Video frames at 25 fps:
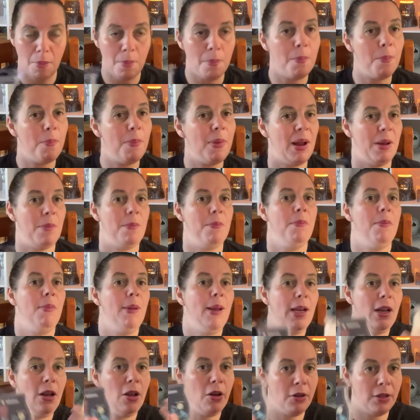but
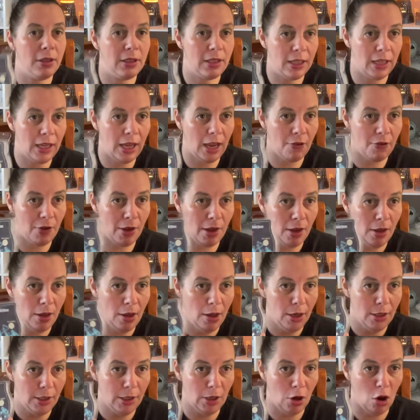mellowed together
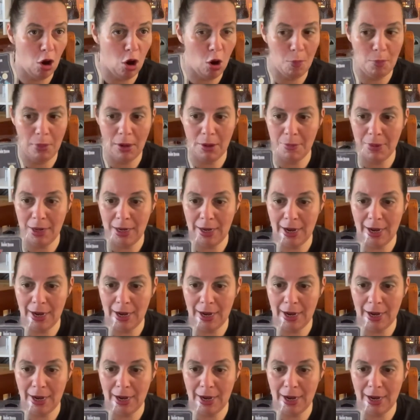to complement